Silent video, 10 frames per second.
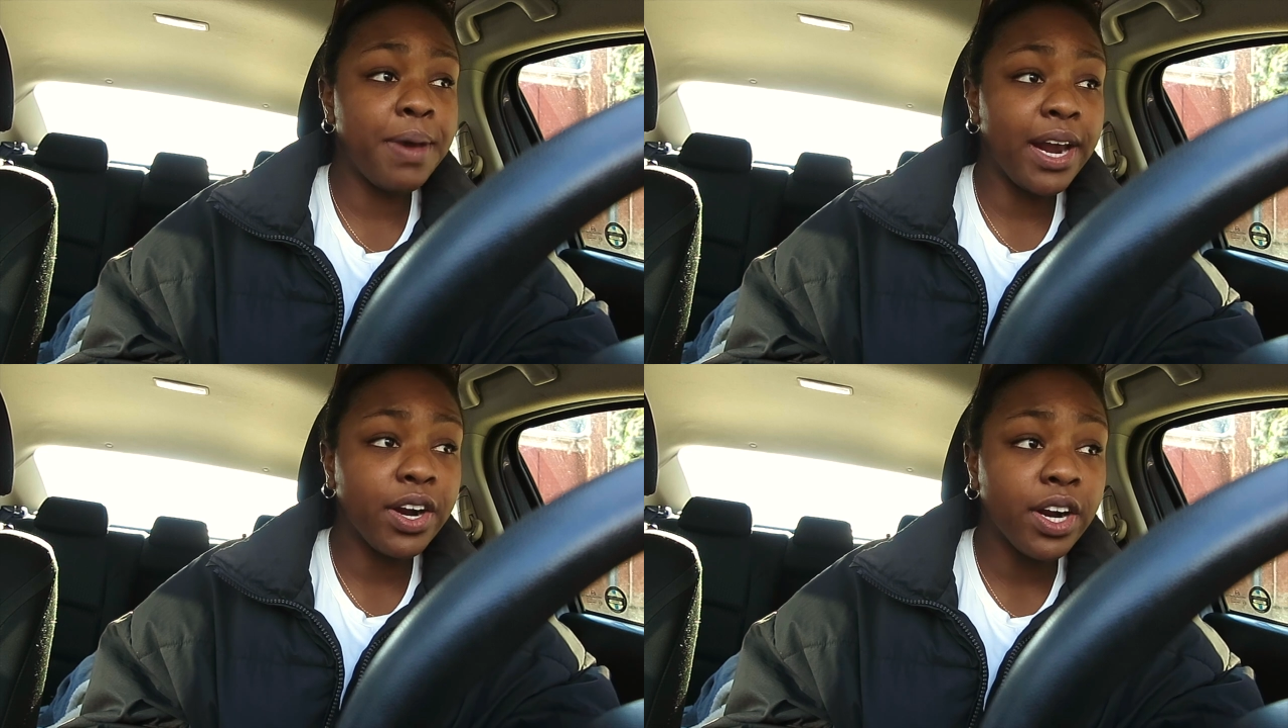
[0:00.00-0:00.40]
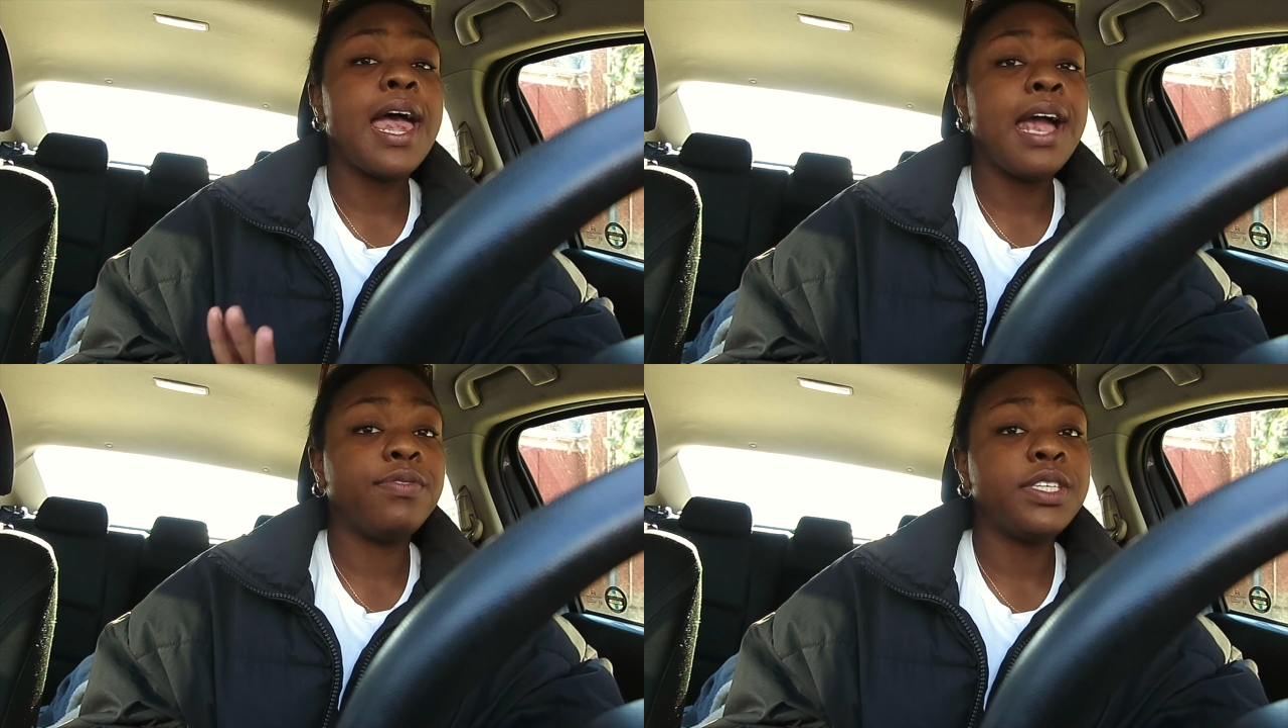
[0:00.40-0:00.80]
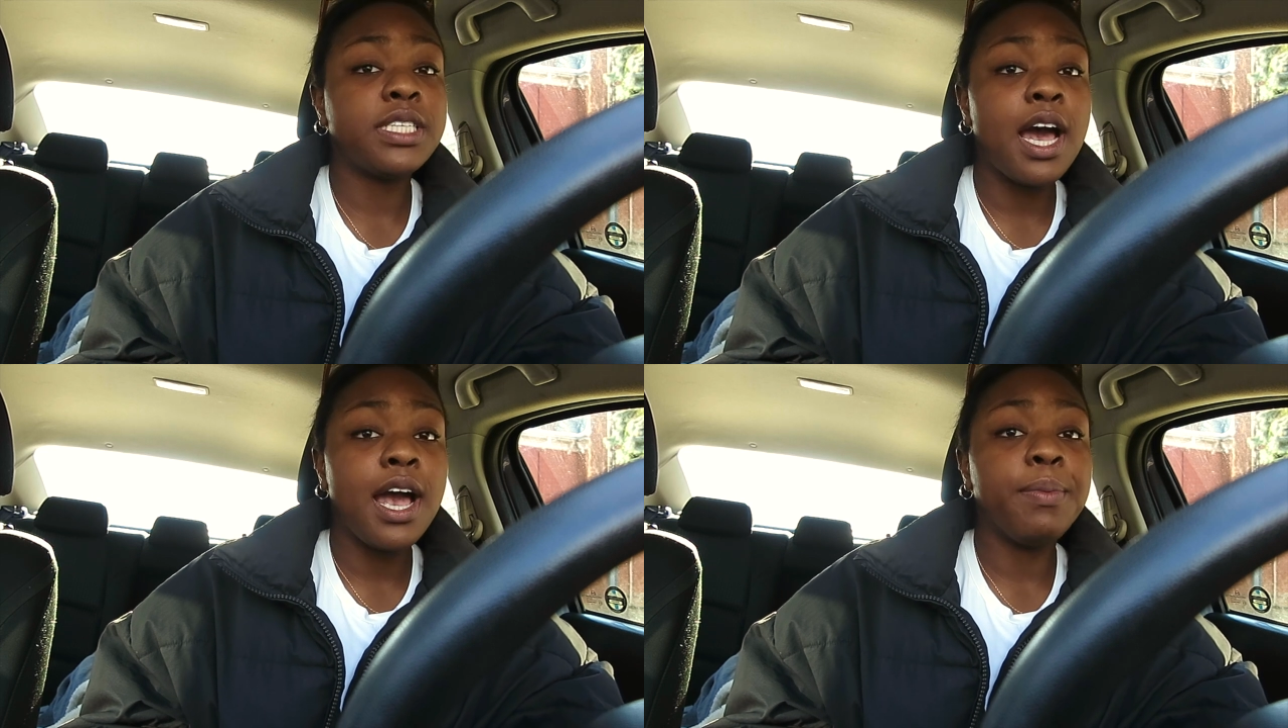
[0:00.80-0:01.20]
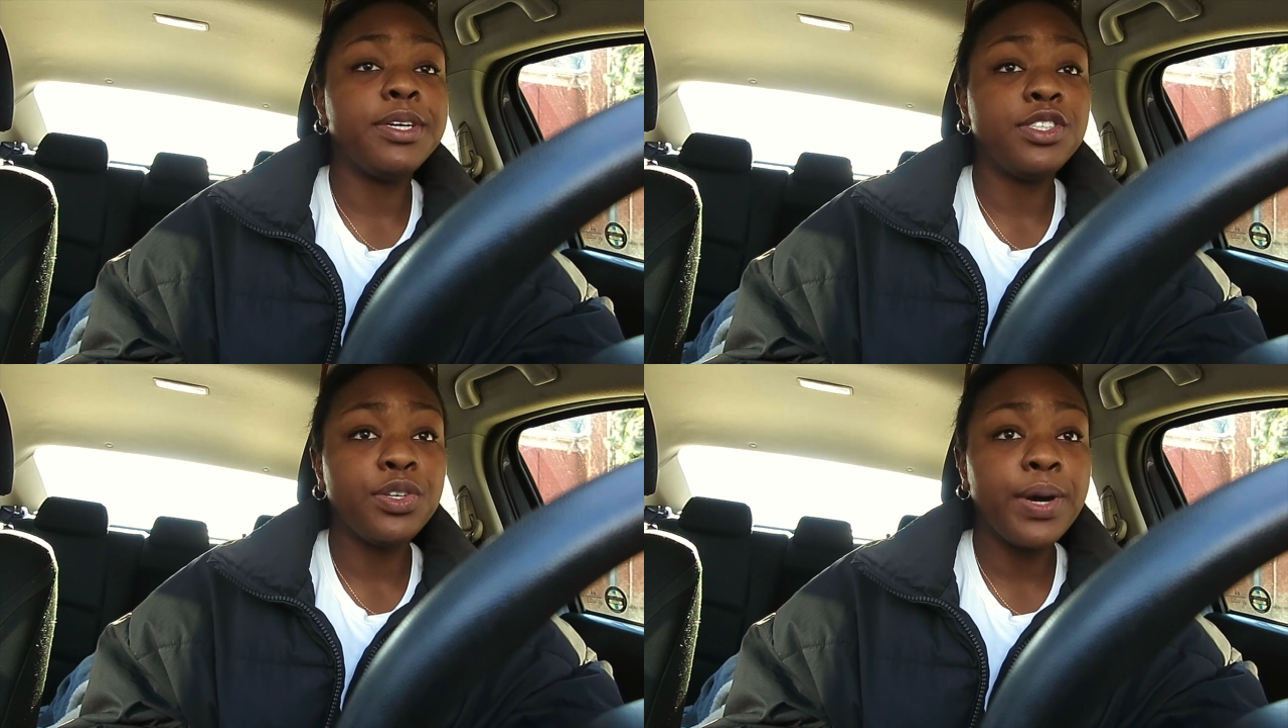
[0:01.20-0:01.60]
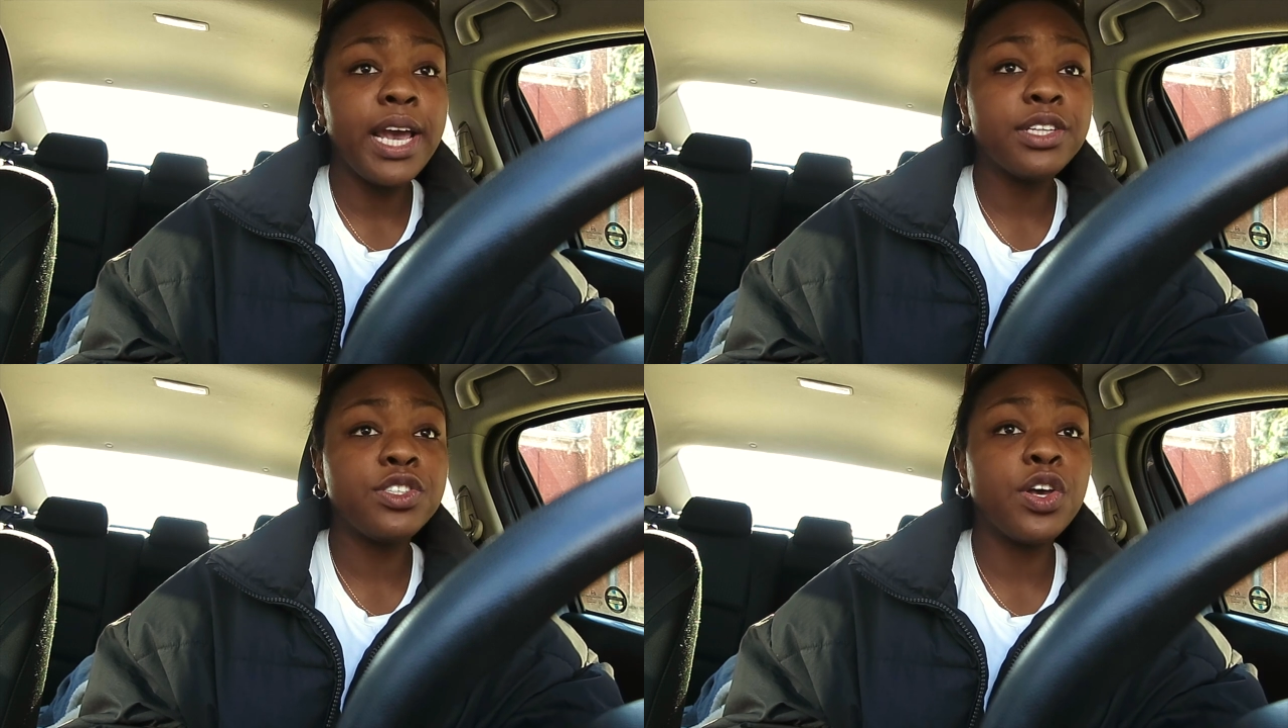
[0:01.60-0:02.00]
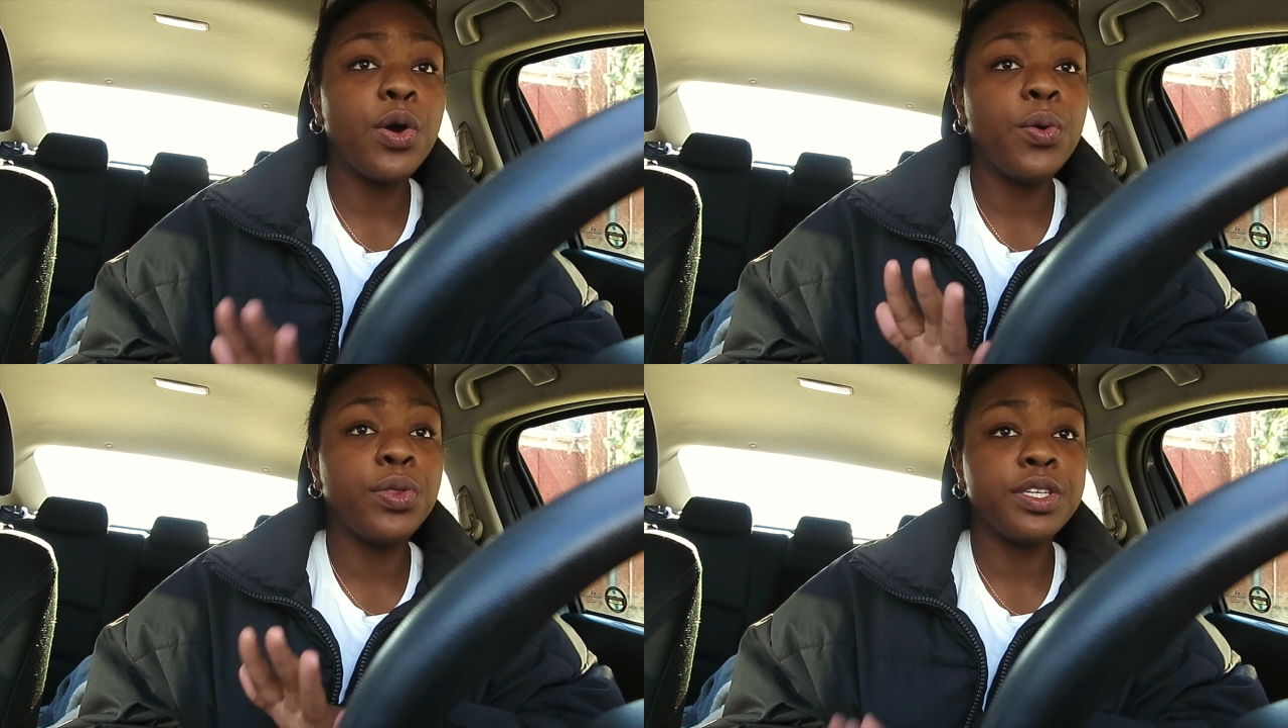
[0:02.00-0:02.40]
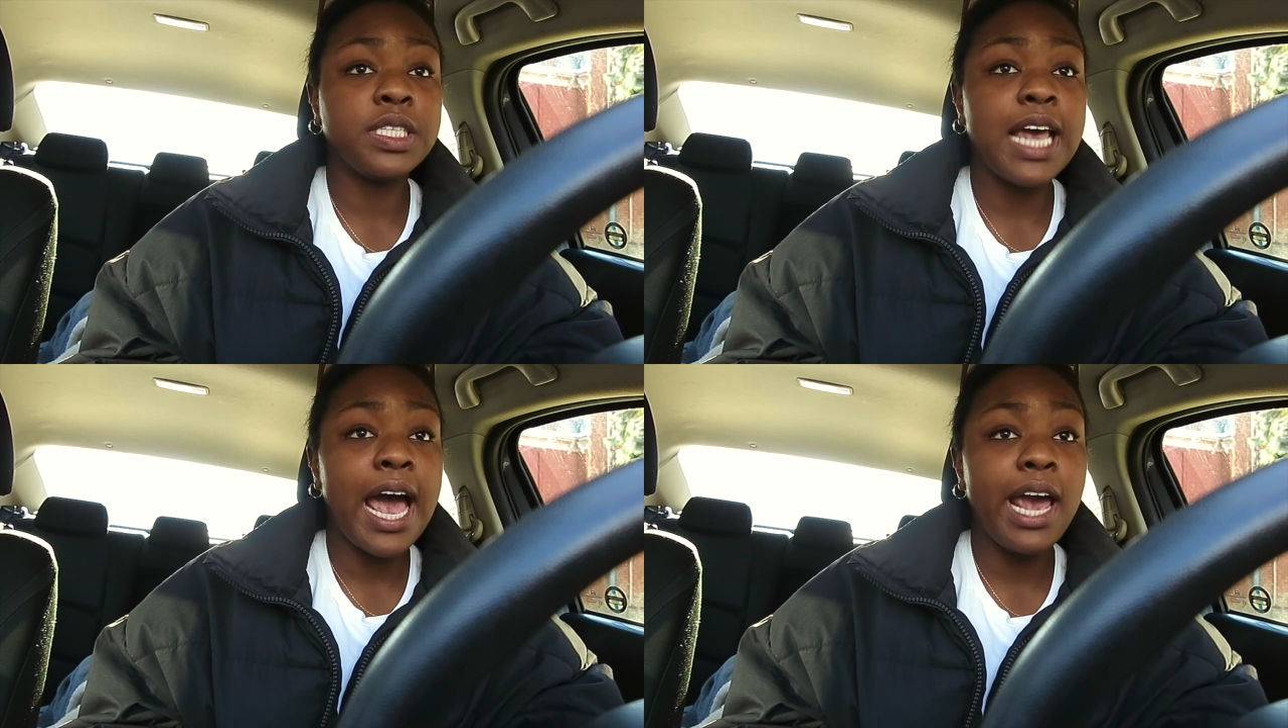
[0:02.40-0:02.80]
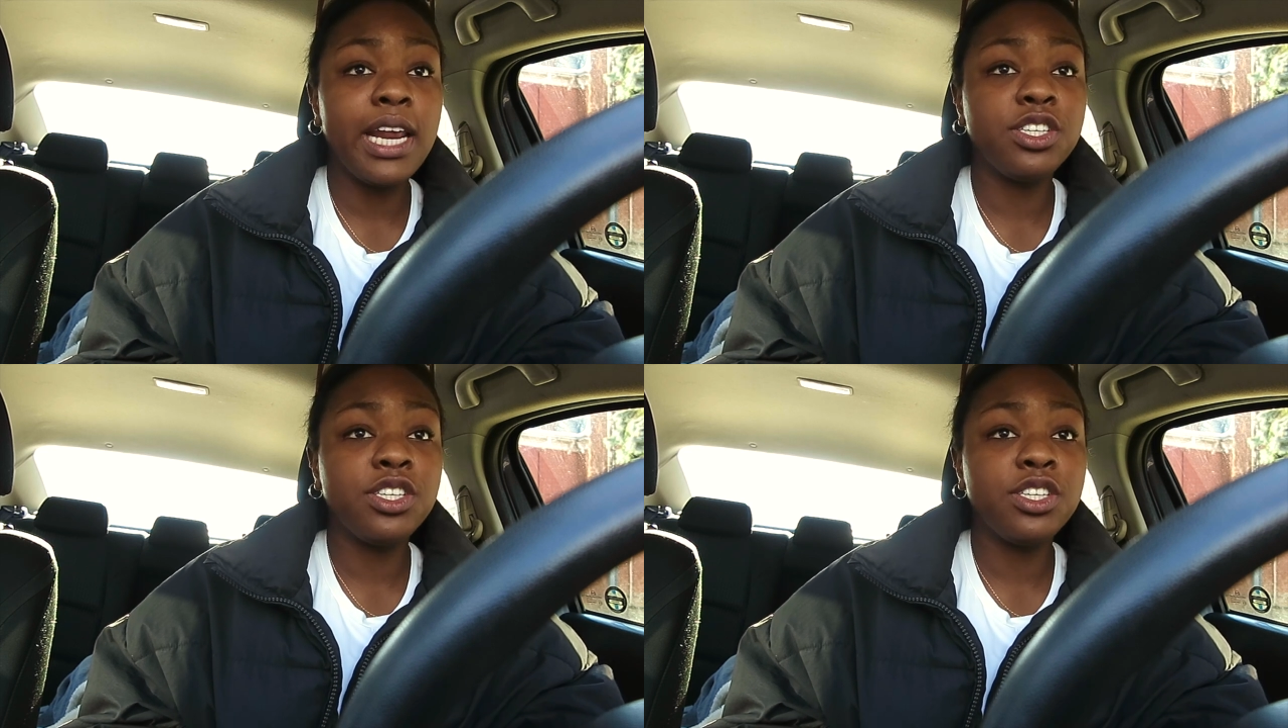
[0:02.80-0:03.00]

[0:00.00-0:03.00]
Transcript: better every time I do it. So there's that.